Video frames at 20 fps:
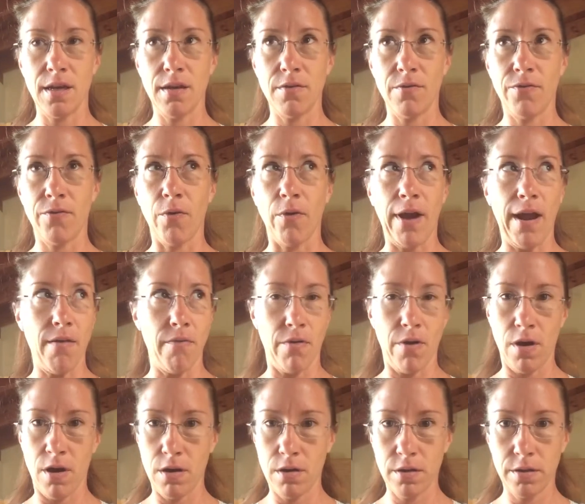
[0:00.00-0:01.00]

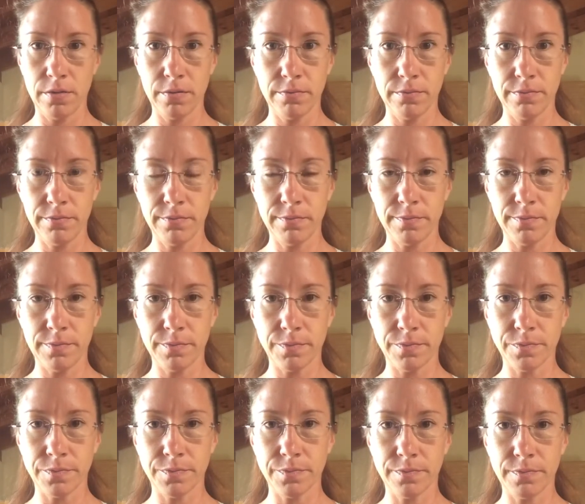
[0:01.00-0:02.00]
forever
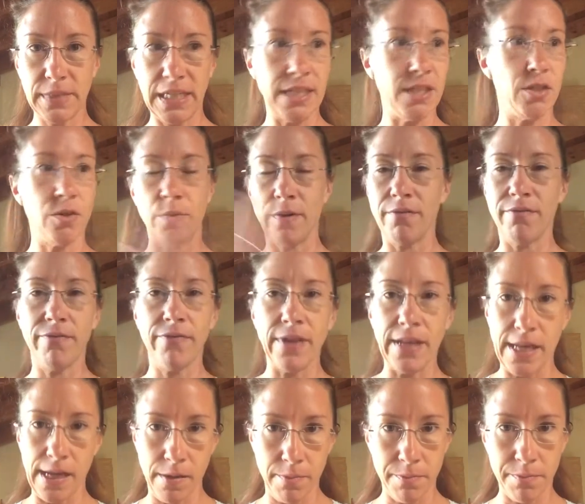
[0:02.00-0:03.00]
into
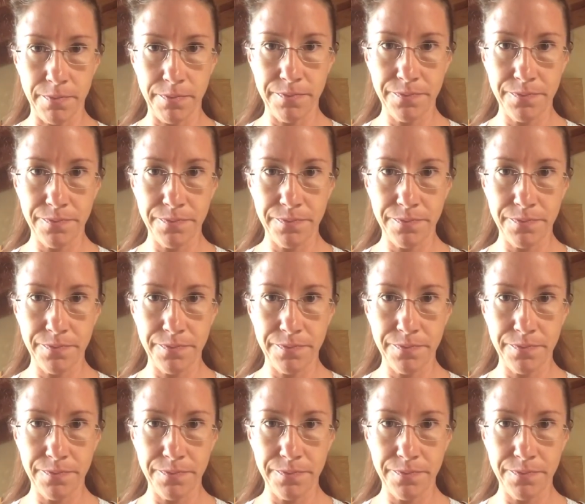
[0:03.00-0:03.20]
infinium.